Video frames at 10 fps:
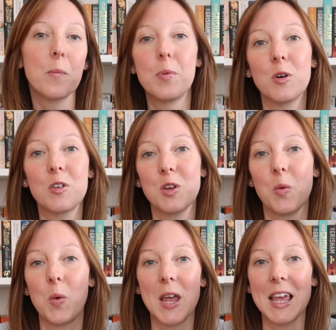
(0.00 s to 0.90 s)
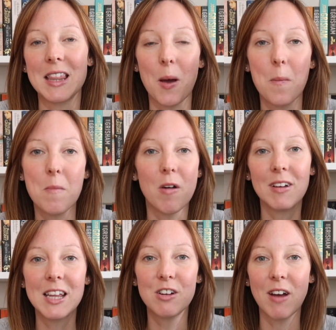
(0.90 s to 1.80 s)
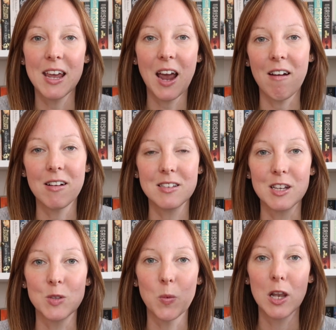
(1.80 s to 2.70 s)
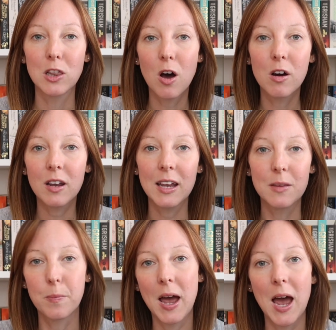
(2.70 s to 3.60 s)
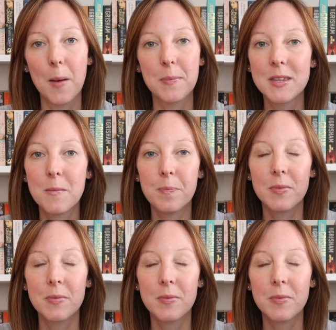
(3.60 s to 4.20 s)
books with morally grey characters where Locke is perhaps